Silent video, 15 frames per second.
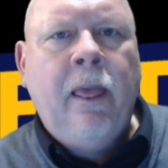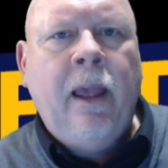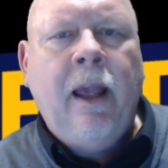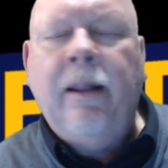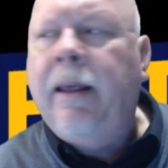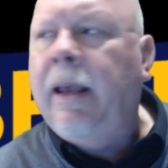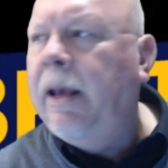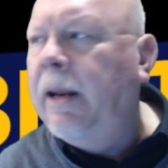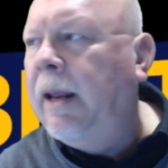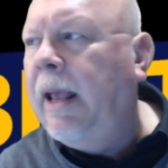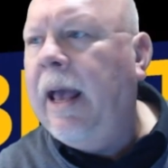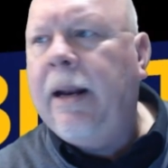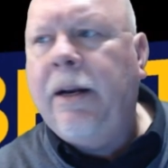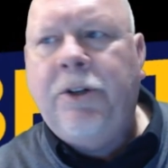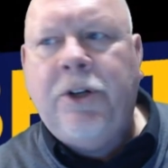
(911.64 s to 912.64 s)
in the
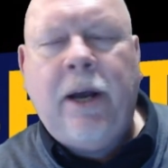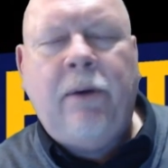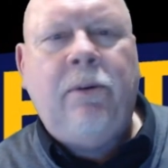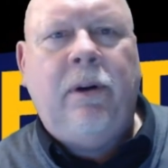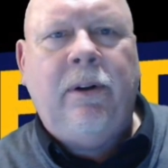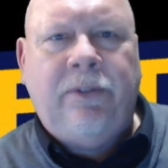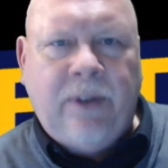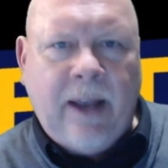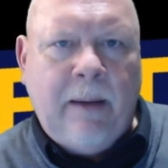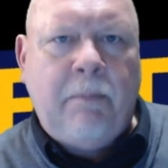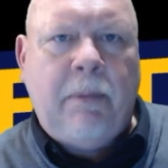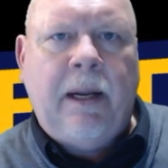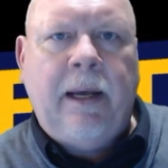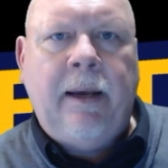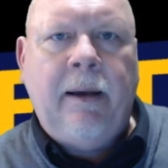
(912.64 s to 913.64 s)
Indiana General
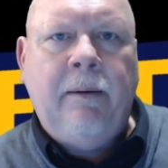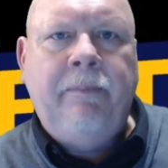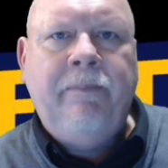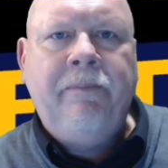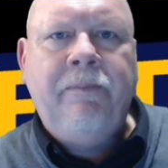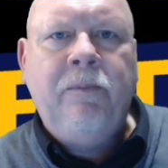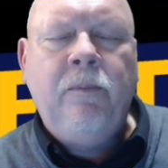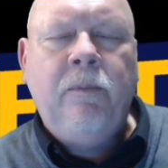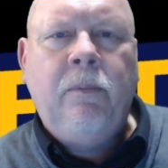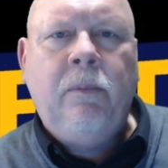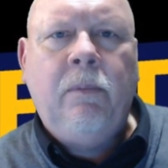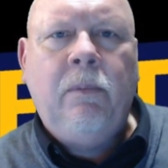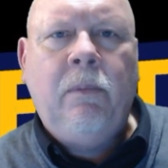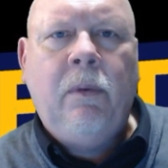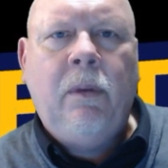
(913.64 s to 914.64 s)
Assembly,
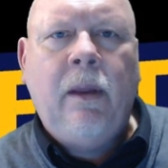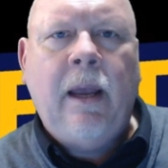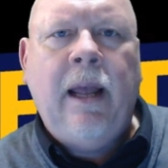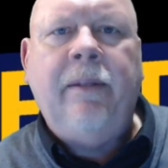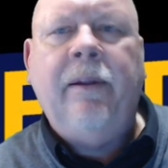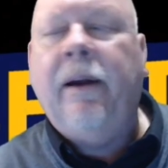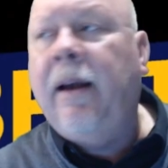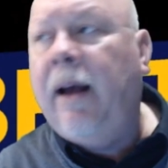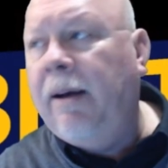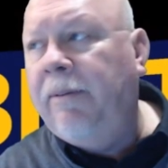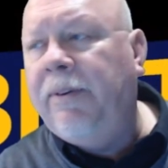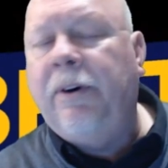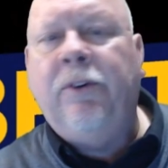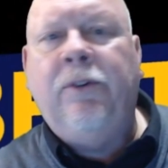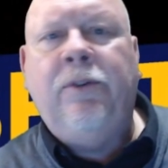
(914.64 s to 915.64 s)
in the
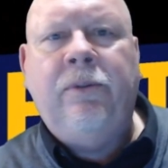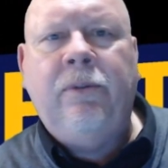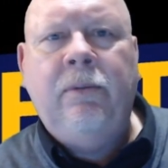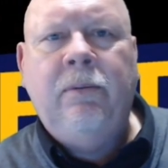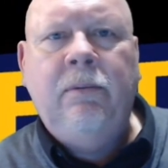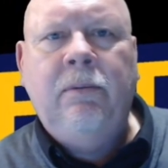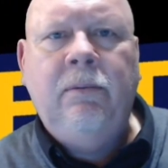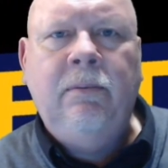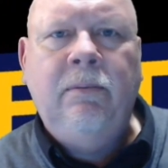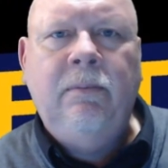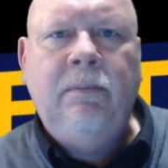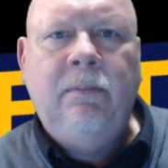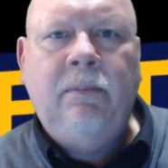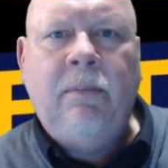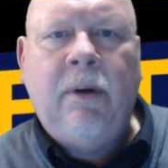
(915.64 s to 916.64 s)
governor's
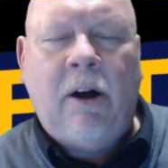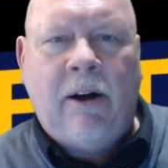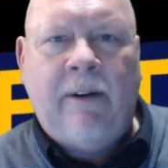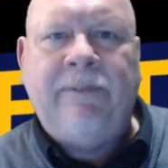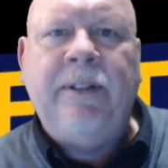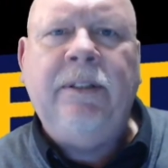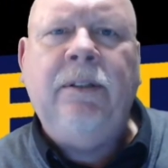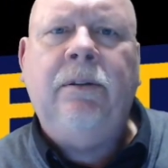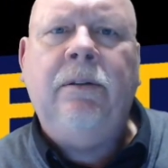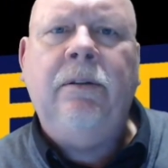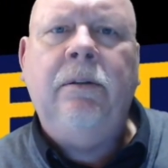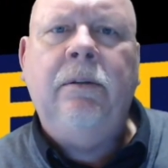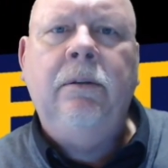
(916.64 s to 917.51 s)
office,